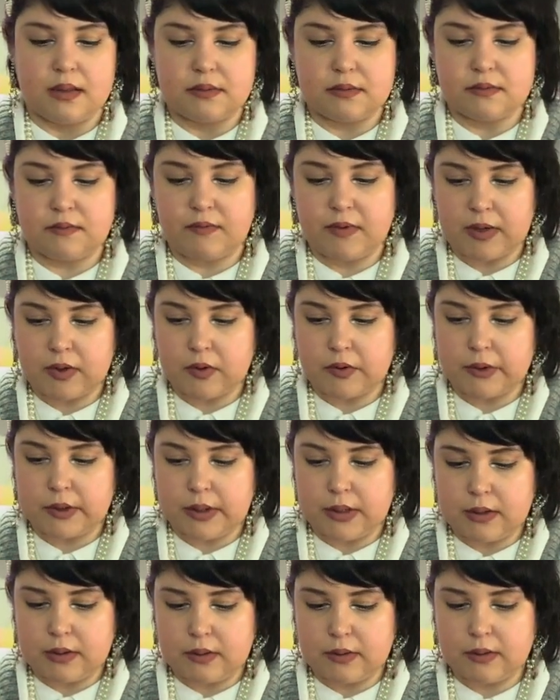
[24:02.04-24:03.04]

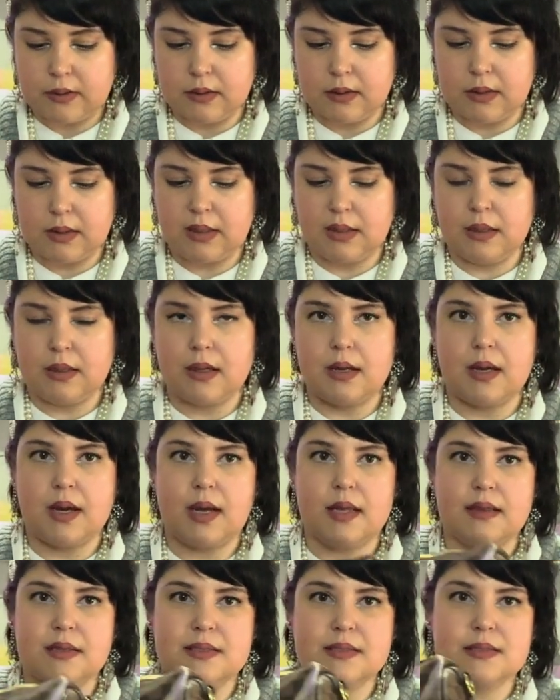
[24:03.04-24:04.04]
vary, and
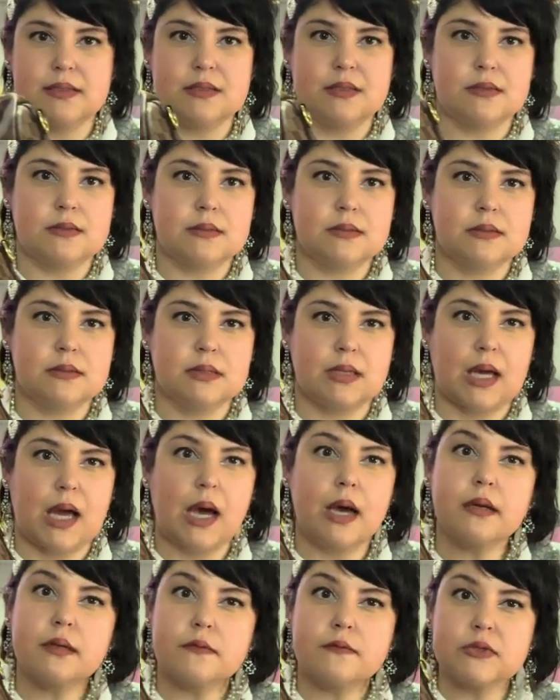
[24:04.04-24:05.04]
this is
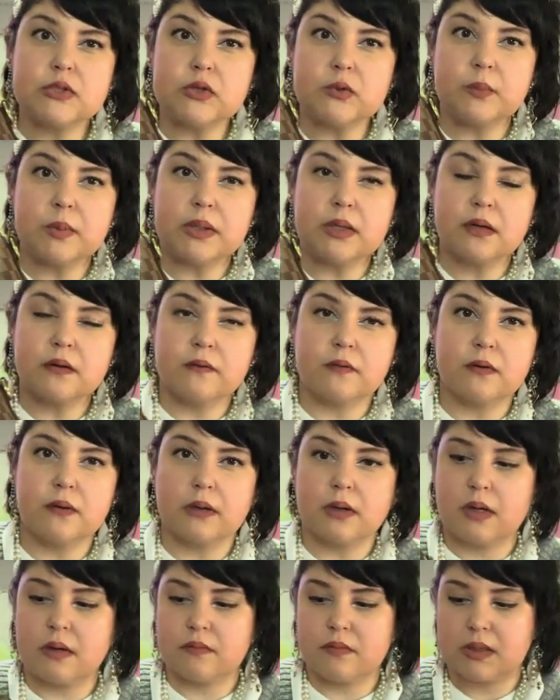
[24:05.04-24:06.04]
kind of too big
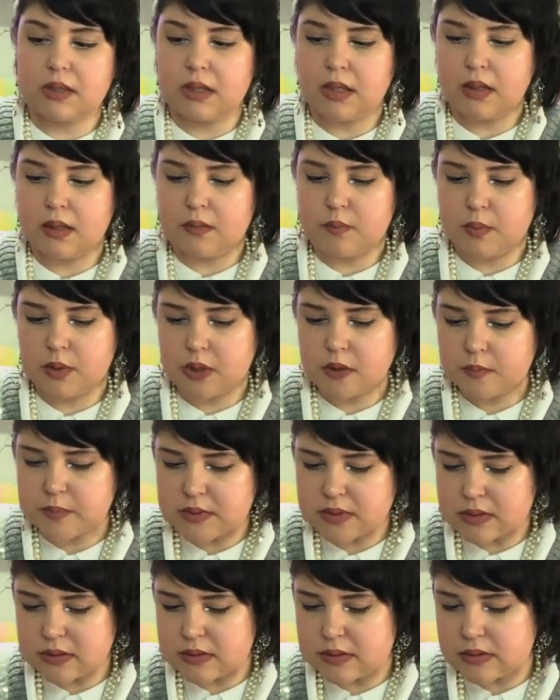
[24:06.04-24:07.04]
for everyday
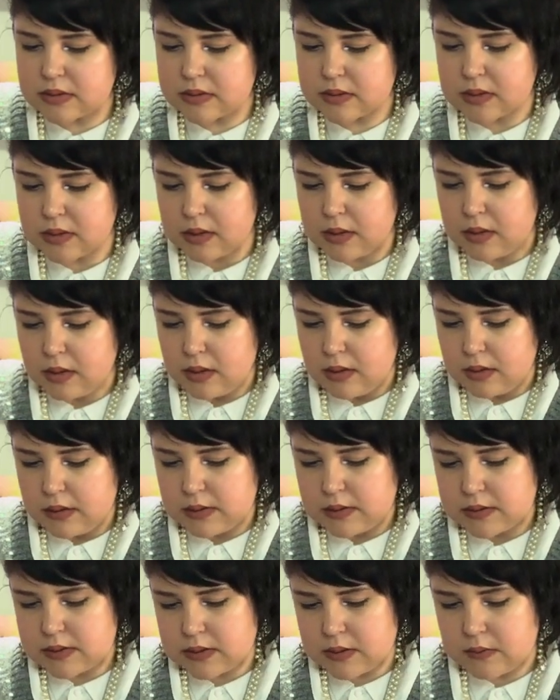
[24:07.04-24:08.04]
purposes.
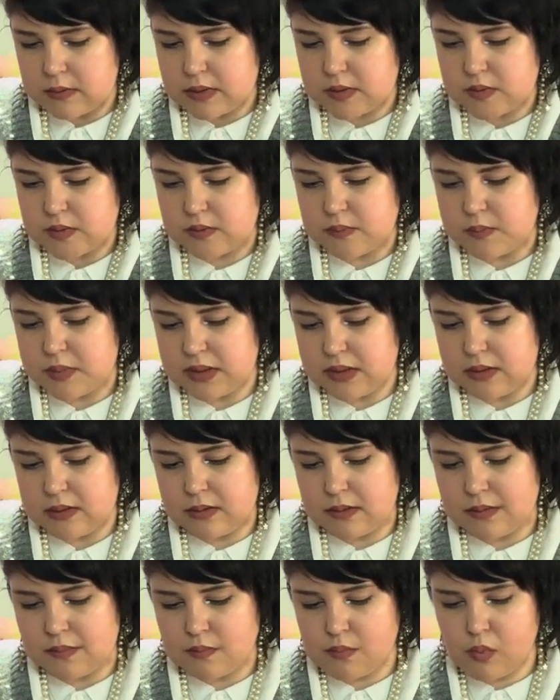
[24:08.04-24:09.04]
So this would
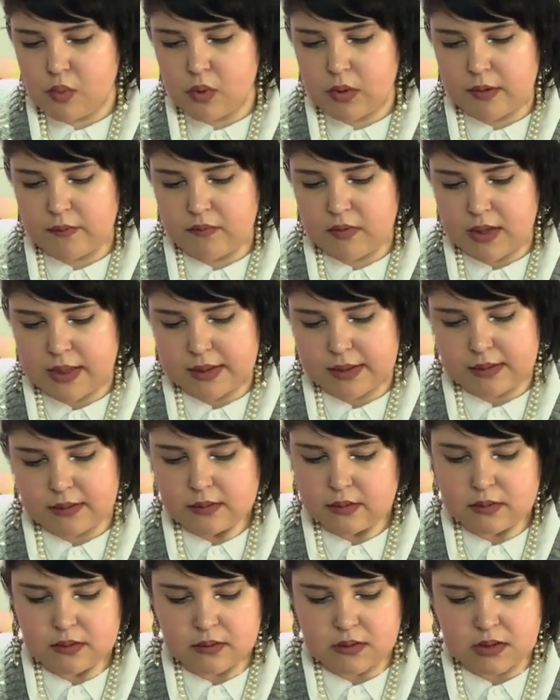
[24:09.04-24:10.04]
be more of like
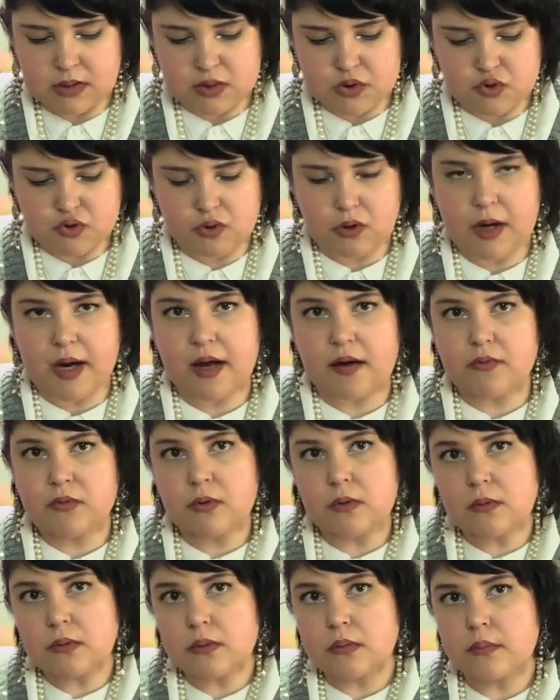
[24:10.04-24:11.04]
a
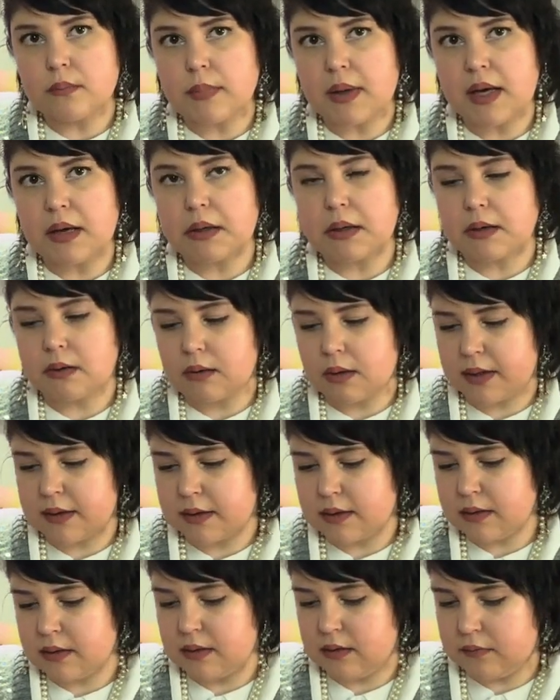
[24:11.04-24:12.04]
travel bag,
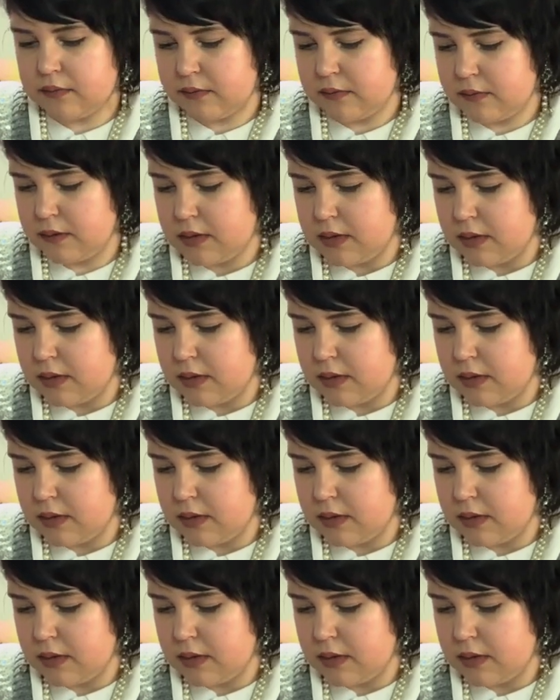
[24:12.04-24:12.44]
like if